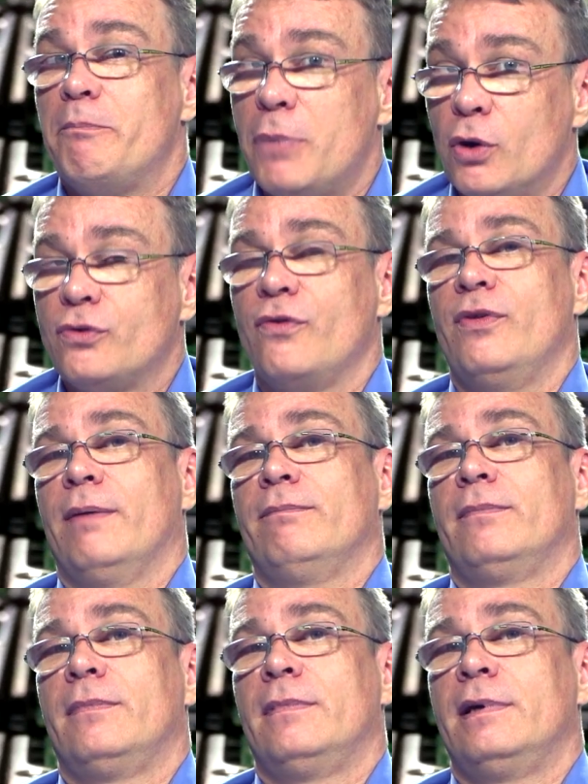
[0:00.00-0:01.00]
both of them.
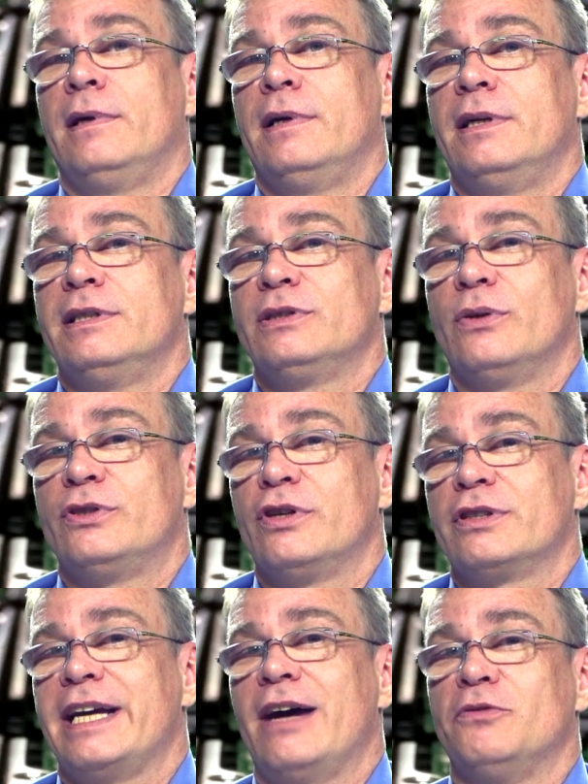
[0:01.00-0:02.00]
So it
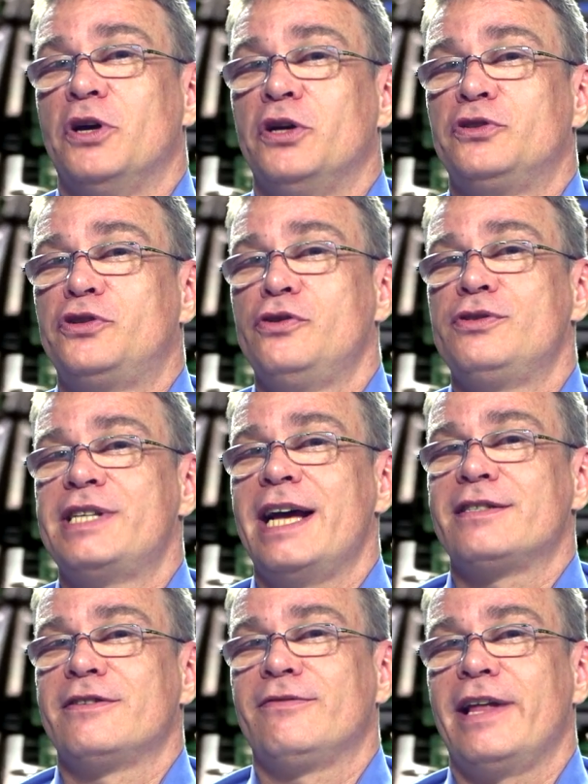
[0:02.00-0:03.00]
took down 2
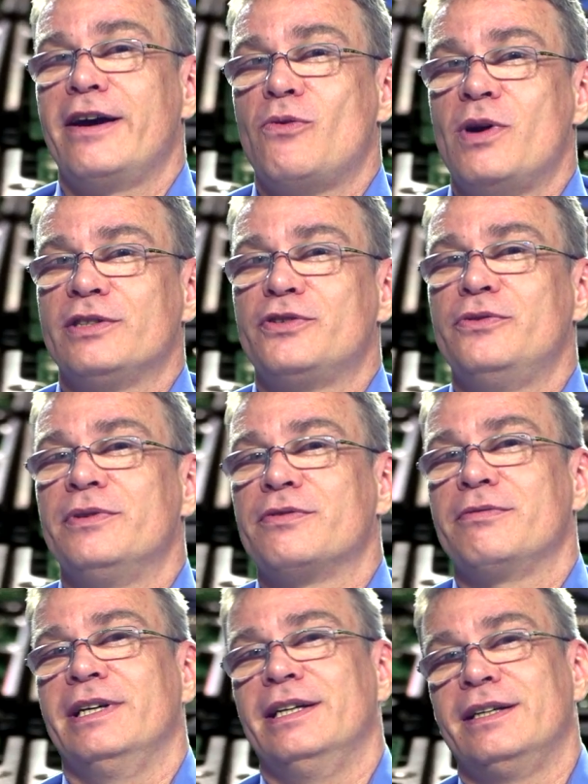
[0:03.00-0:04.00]
sets of layer 1, 2, and
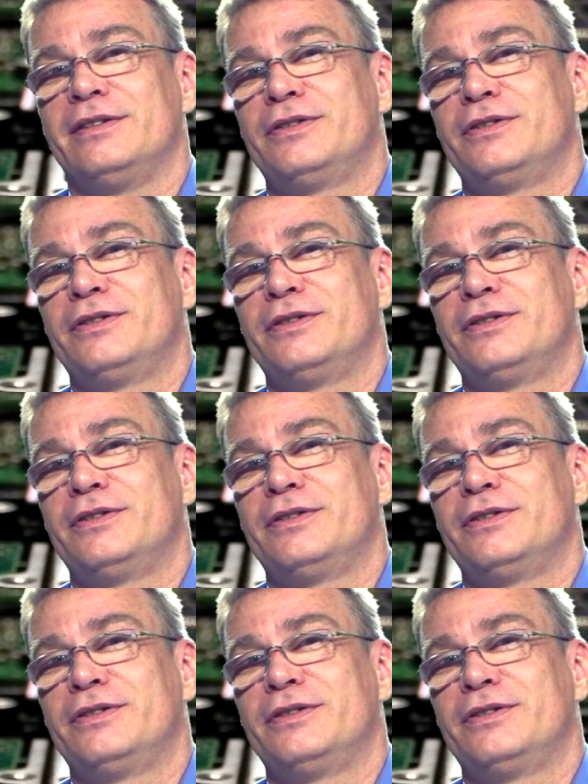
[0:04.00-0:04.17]
3.